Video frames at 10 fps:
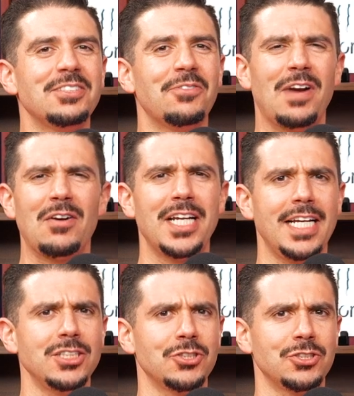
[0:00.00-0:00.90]
a very
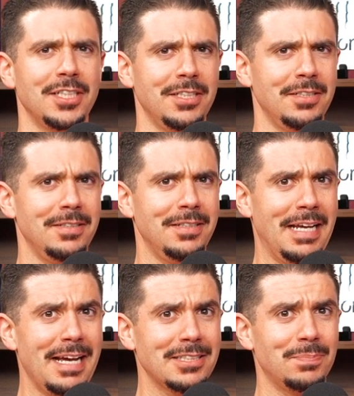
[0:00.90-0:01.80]
interesting
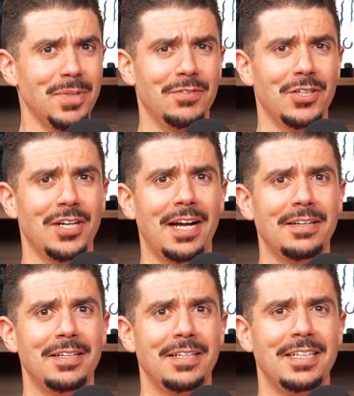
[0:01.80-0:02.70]
guest, believe it or not.
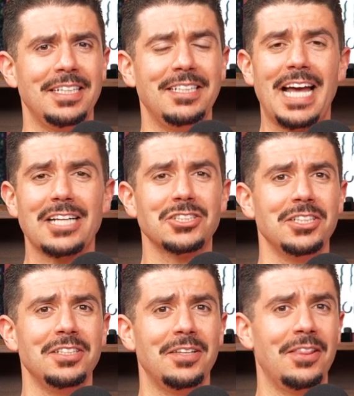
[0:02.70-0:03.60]
He's
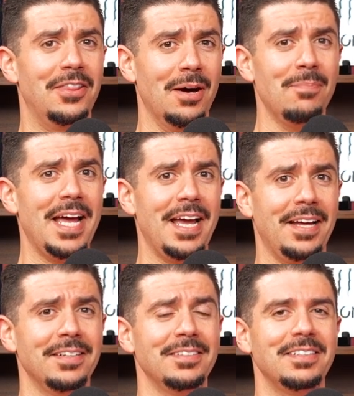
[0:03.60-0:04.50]
actually the
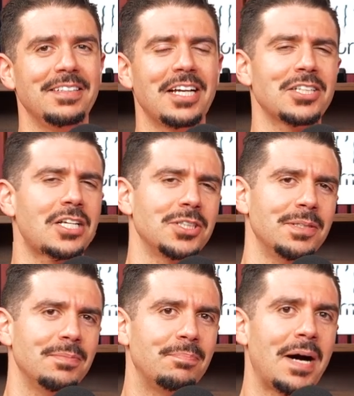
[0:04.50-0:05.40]
man that's
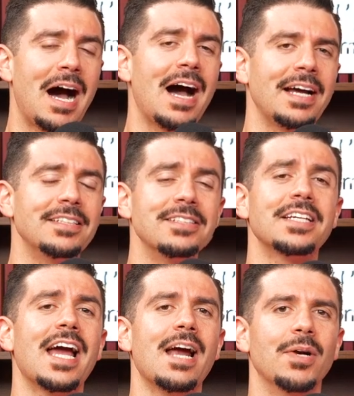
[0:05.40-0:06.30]
actually behind this
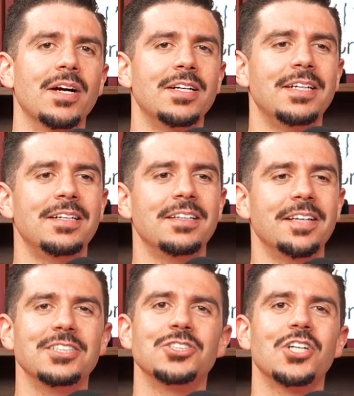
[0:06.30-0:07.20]
camera.
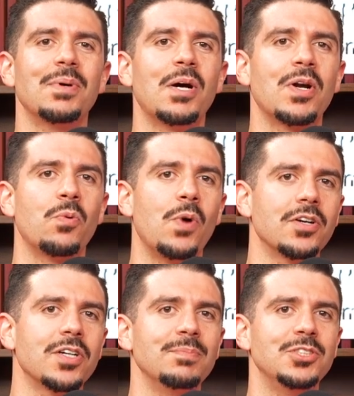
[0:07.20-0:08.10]
Ladies and gentlemen, I want to
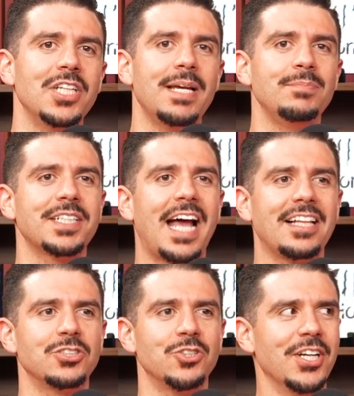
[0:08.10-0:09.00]
welcome James
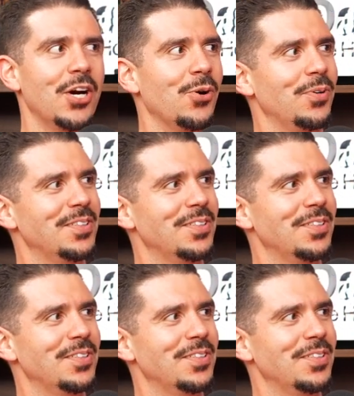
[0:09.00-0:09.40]
Calandrino.